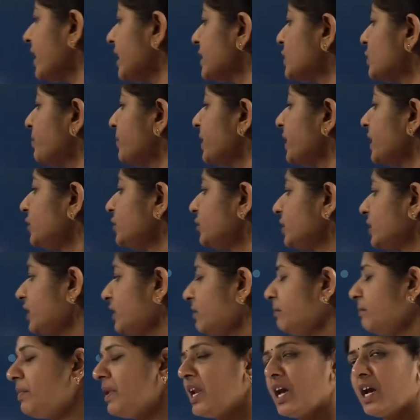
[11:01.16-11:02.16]
respiration
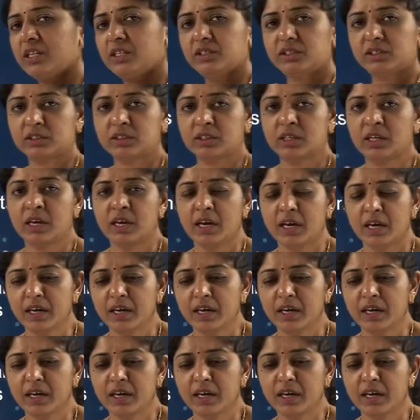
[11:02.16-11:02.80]
in plants,